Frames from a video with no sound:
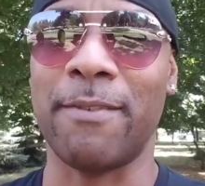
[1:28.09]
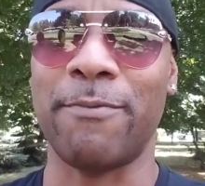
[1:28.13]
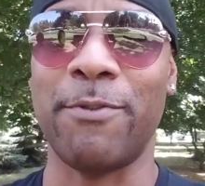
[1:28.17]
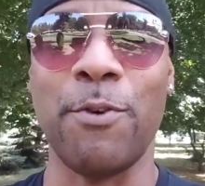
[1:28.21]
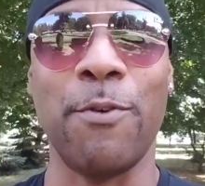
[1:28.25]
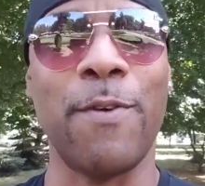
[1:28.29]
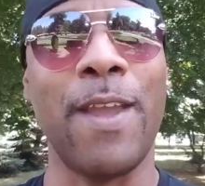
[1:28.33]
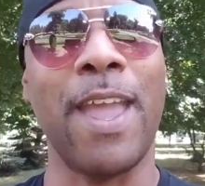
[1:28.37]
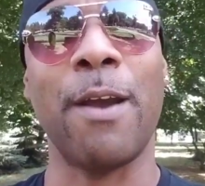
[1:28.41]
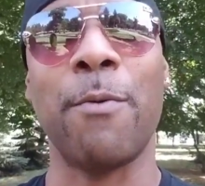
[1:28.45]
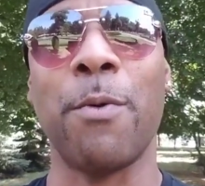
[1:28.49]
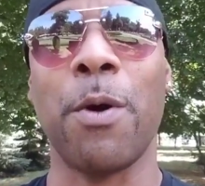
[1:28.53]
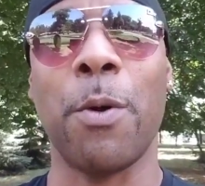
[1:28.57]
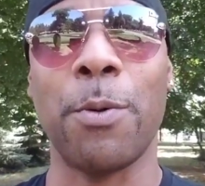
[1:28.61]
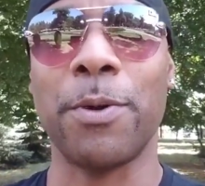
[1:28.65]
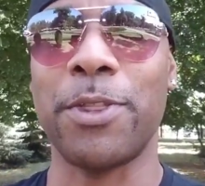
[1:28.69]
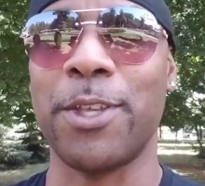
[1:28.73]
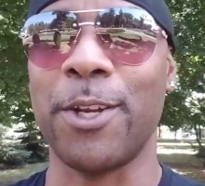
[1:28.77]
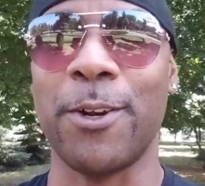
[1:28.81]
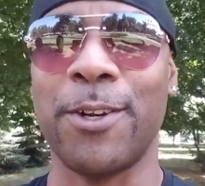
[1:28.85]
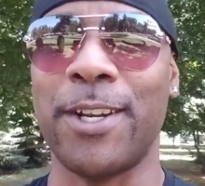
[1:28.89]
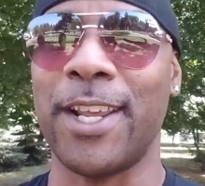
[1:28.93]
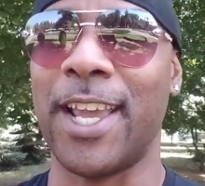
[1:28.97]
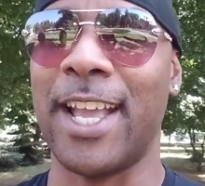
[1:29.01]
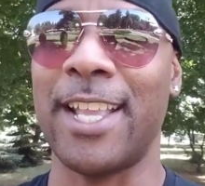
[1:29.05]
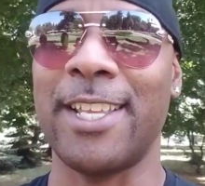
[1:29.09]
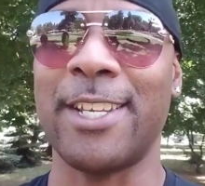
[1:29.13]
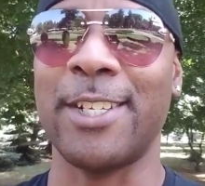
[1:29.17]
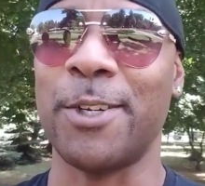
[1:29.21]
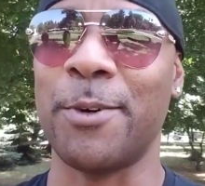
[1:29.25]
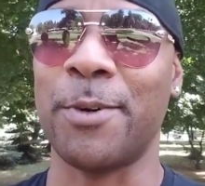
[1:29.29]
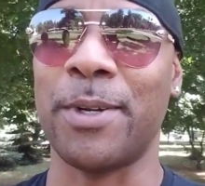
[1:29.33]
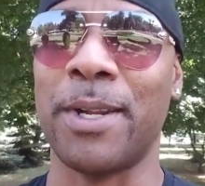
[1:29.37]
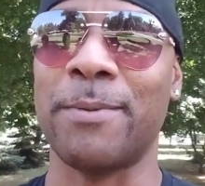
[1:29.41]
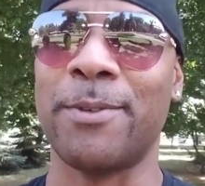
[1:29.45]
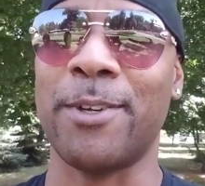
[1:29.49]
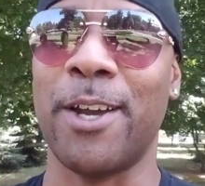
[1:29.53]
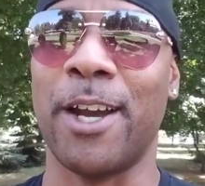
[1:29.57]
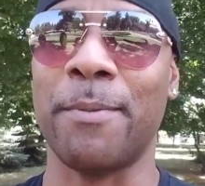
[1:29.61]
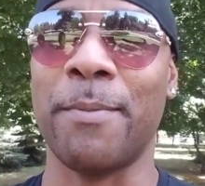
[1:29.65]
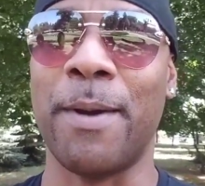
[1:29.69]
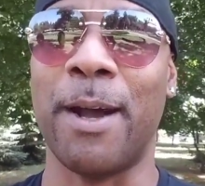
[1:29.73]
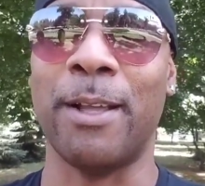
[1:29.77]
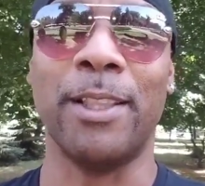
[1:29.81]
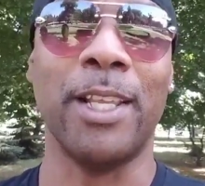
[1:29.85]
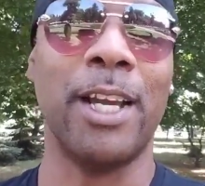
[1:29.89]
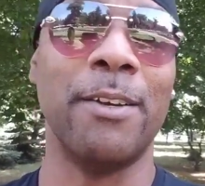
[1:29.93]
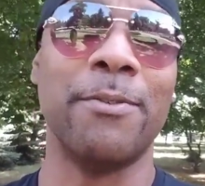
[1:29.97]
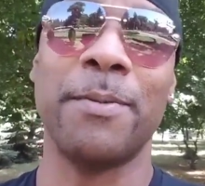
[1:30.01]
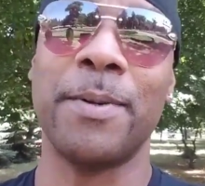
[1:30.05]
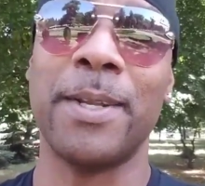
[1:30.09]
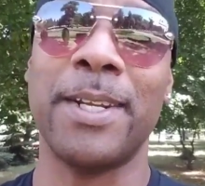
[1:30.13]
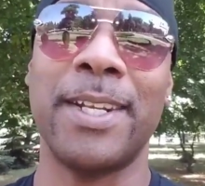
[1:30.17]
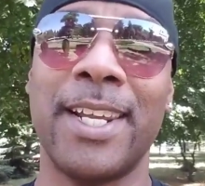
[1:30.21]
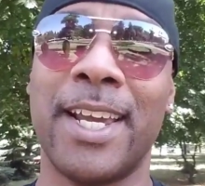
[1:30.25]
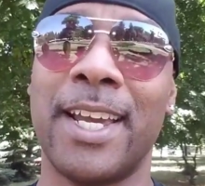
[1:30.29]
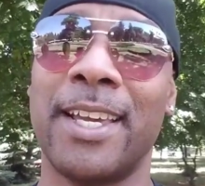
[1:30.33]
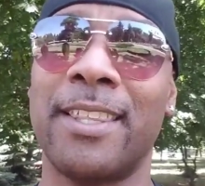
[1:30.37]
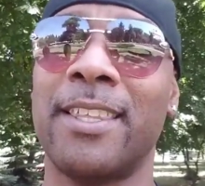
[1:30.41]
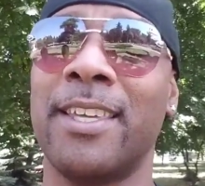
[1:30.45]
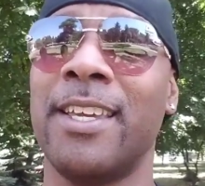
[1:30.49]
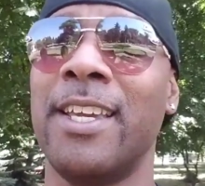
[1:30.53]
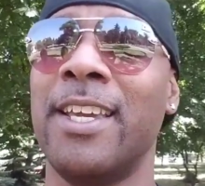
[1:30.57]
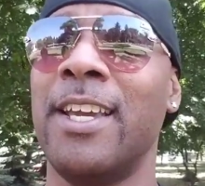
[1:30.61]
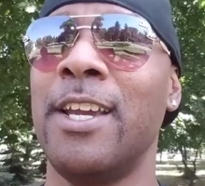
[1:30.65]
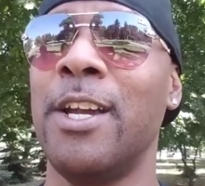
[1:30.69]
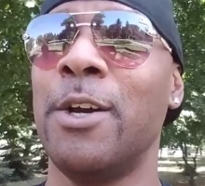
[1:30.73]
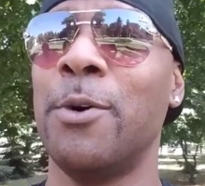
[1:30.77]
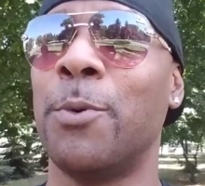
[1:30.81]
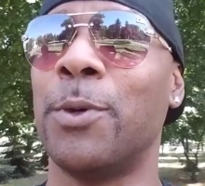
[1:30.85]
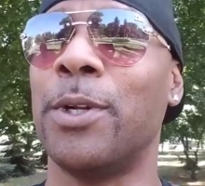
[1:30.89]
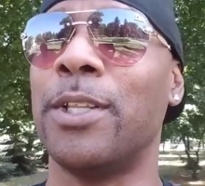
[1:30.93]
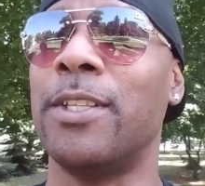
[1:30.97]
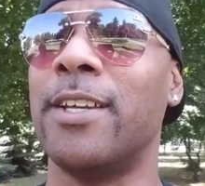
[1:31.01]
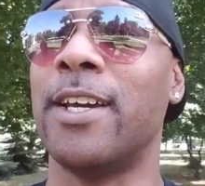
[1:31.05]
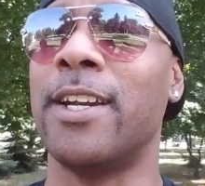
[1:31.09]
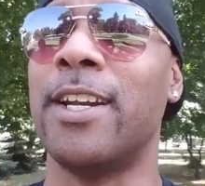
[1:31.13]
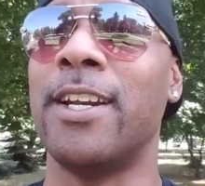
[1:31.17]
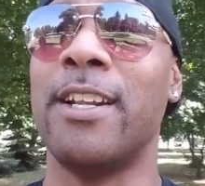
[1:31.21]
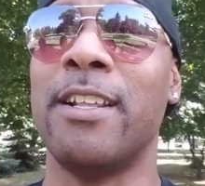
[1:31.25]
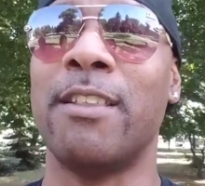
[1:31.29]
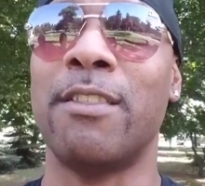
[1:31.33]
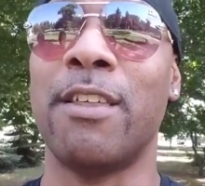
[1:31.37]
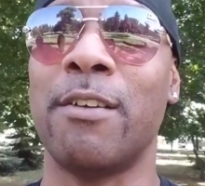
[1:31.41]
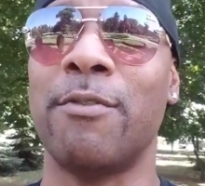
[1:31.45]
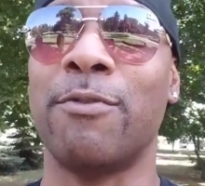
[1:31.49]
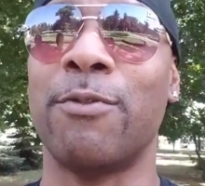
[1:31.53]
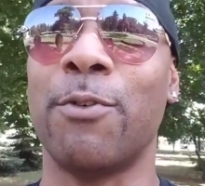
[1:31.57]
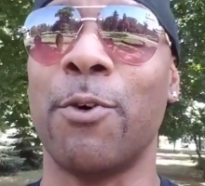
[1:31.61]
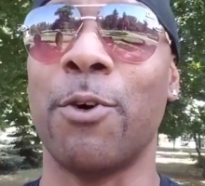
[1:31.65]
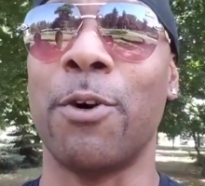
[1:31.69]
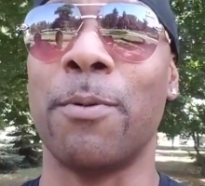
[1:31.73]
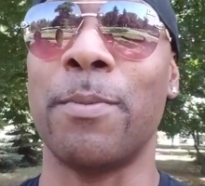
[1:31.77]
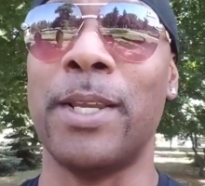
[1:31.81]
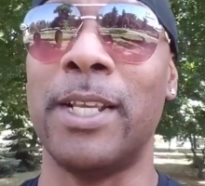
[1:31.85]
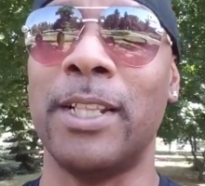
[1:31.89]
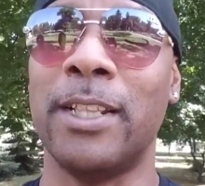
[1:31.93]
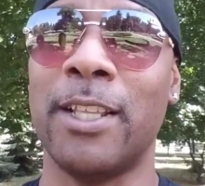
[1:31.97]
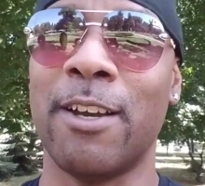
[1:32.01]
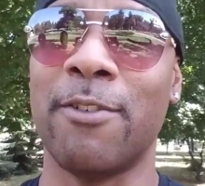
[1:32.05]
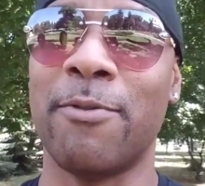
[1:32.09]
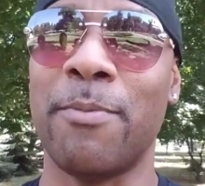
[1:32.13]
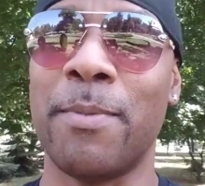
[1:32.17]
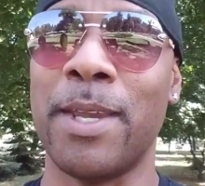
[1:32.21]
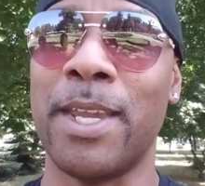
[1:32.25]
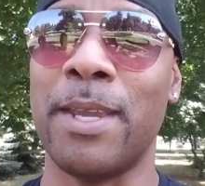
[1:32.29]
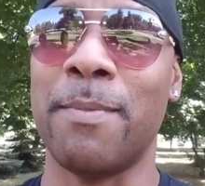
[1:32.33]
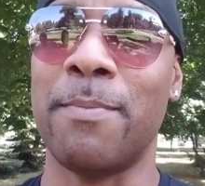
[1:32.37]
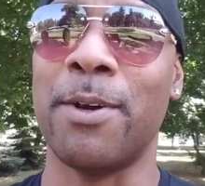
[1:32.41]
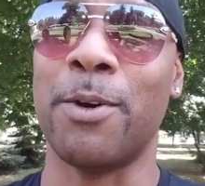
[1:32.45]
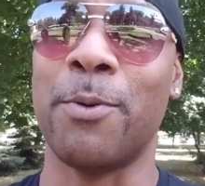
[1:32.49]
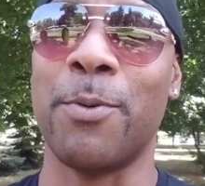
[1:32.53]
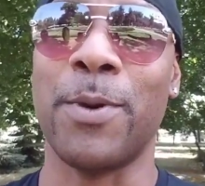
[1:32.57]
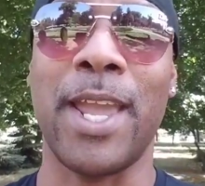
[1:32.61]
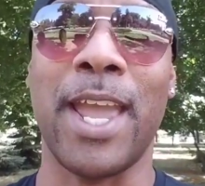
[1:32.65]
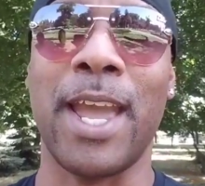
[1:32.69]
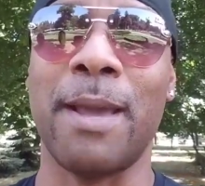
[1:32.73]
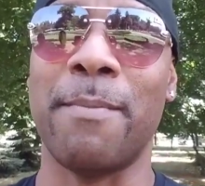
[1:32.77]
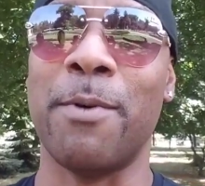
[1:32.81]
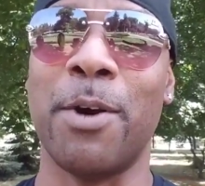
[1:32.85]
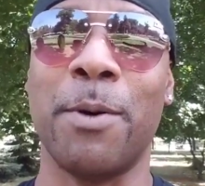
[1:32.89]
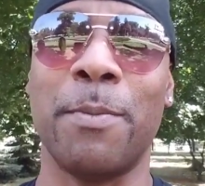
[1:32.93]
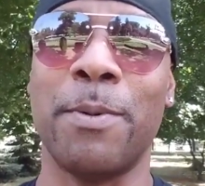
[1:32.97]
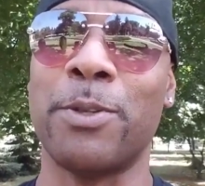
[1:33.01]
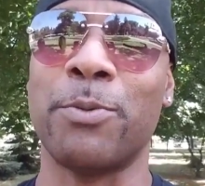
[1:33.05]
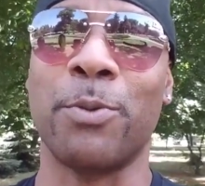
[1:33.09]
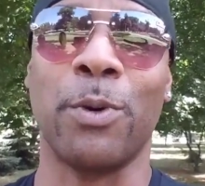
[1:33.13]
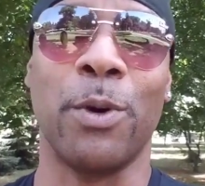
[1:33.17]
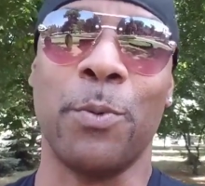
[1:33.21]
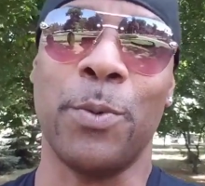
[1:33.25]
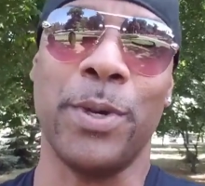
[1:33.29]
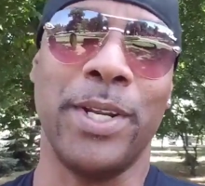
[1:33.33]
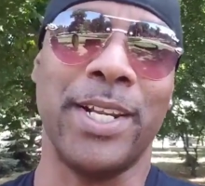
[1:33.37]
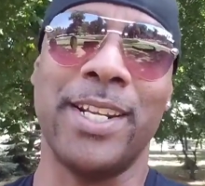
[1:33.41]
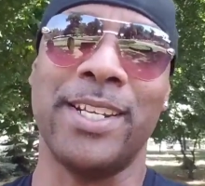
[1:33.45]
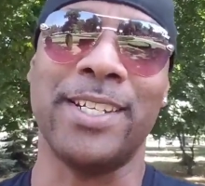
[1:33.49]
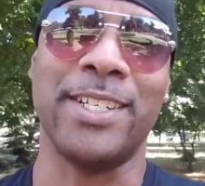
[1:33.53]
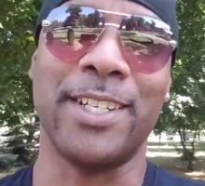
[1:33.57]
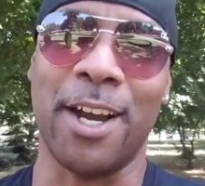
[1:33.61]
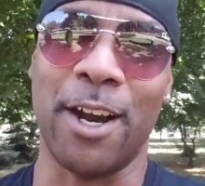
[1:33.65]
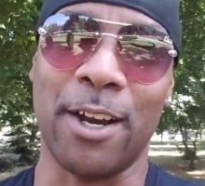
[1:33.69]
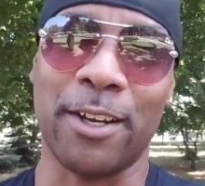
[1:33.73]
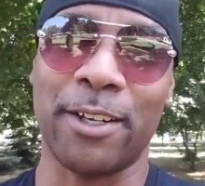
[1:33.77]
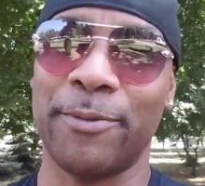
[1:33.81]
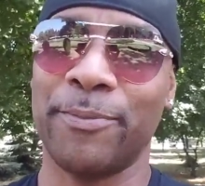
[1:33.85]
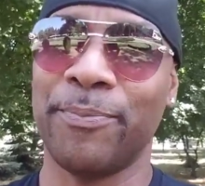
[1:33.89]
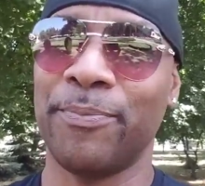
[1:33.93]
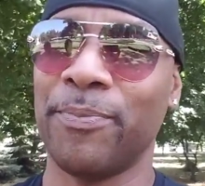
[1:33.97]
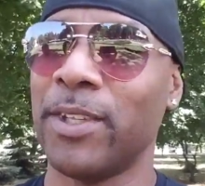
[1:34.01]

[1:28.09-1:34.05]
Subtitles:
If you had one with your dad, you know what I'm talking about. Loved him to death, would have done anything for him. He loved me, but we had moments where we didn't talk.